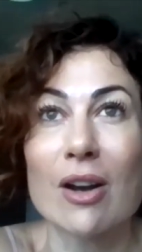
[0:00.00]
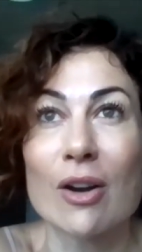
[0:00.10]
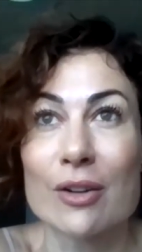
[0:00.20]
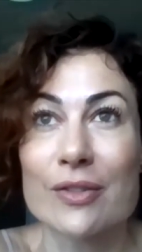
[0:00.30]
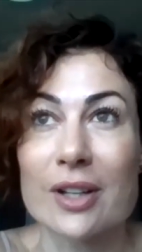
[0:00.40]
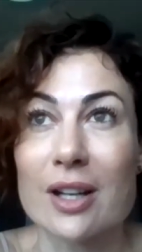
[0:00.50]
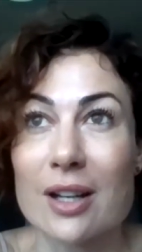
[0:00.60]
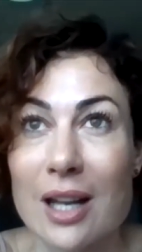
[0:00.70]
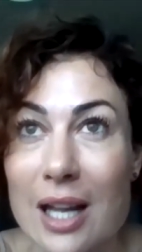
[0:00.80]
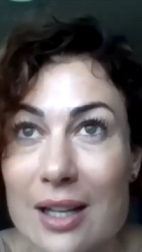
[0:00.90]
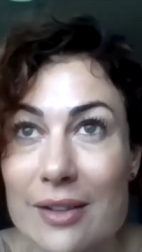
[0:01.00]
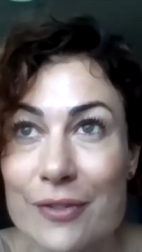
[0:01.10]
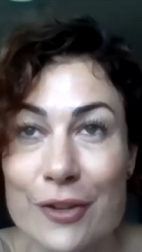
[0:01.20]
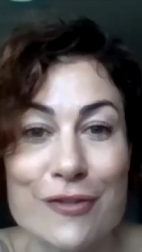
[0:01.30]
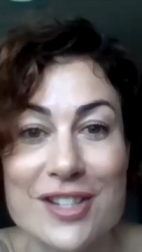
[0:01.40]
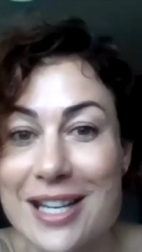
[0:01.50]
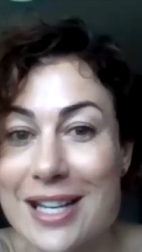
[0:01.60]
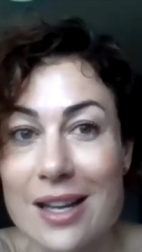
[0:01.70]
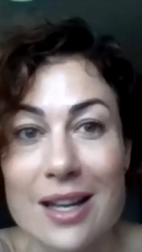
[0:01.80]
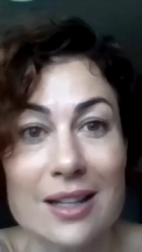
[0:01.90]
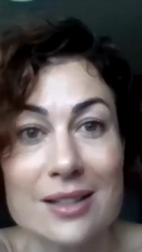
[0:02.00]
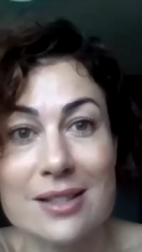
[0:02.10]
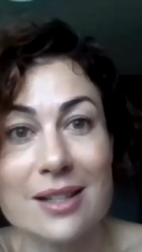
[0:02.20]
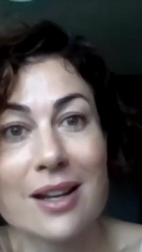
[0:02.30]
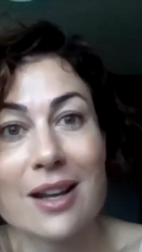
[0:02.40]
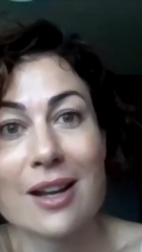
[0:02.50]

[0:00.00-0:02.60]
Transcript: over like 15 years mm.